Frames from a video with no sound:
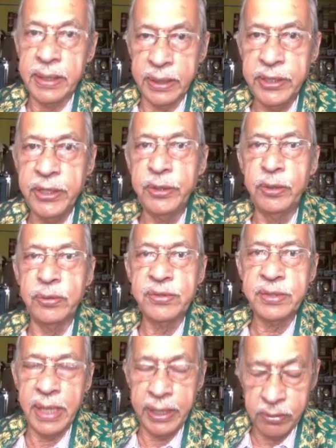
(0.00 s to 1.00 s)
continues,
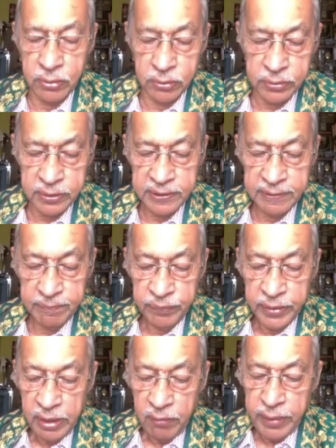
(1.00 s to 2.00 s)
I quote,
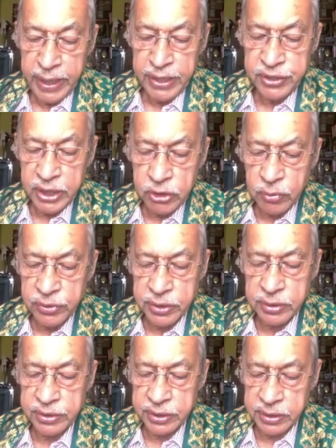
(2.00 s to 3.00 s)
when I sit to
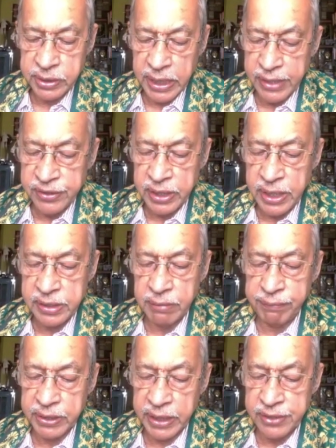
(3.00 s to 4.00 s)
translation
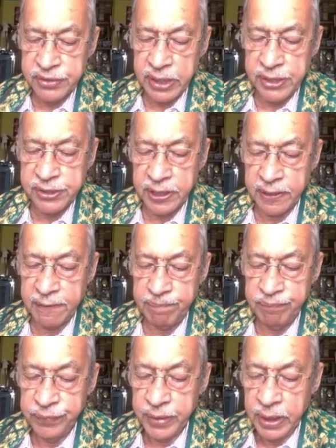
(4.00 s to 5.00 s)
for translation,
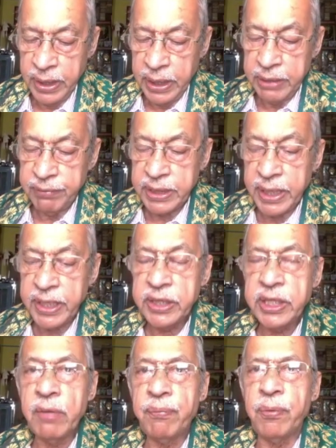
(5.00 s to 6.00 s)
it was like a
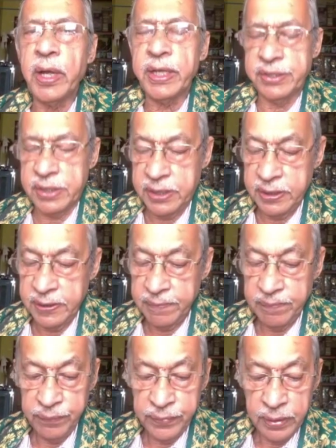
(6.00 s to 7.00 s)
thick forest.
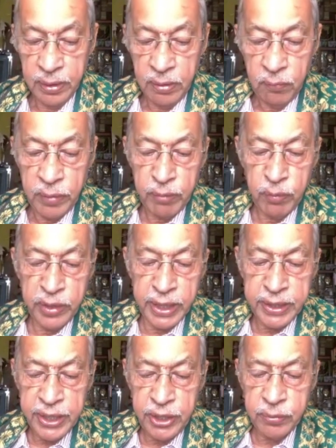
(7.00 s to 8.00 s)
When we
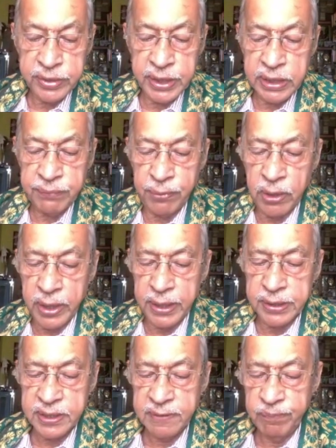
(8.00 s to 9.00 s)
enter into such
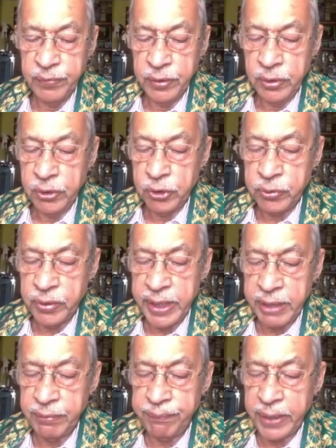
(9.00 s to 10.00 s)
forest, you should
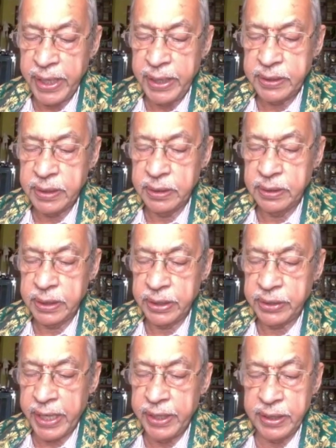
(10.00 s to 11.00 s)
have the faith that
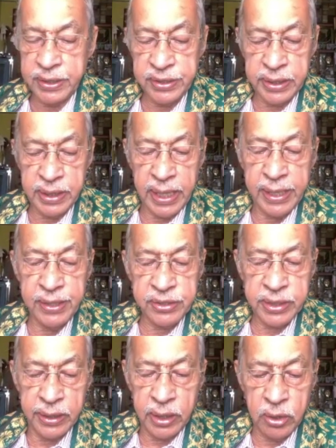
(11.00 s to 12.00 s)
tigers and lions
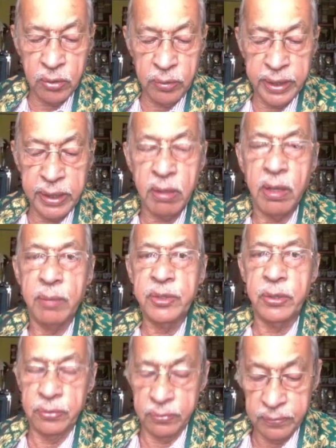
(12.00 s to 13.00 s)
cannot do any harm
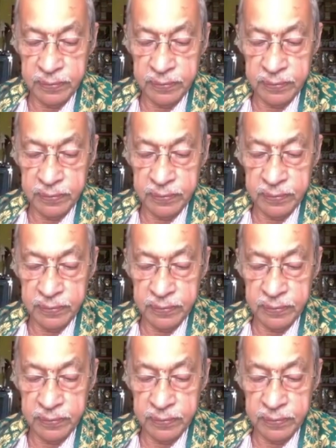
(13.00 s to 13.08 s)
to you.